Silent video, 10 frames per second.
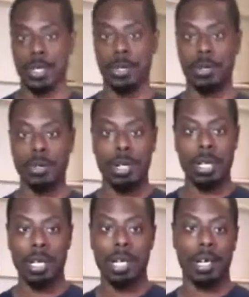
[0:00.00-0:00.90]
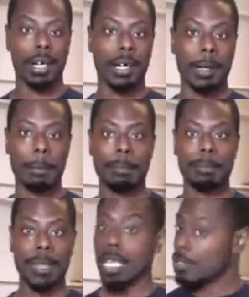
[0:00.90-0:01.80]
So
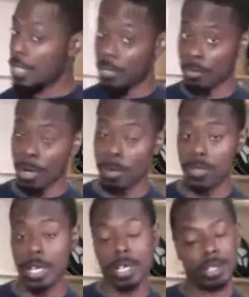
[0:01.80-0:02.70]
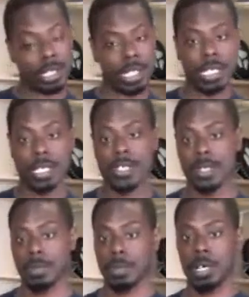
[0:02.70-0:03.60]
nothing wrong with that. They're kids.